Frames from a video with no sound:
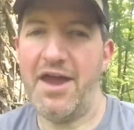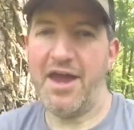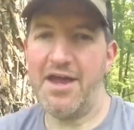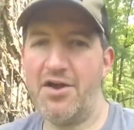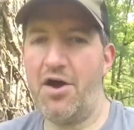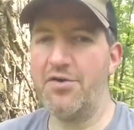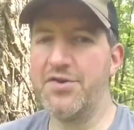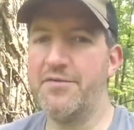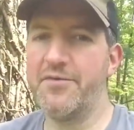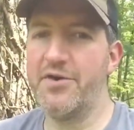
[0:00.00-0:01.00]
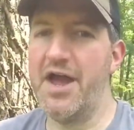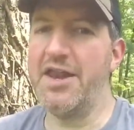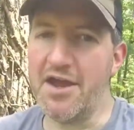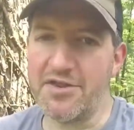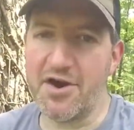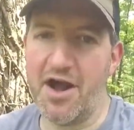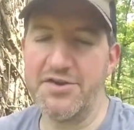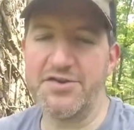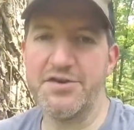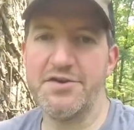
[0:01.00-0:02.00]
And also for any other
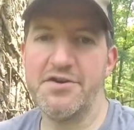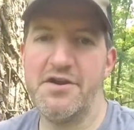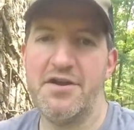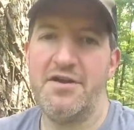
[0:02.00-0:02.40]
hunter,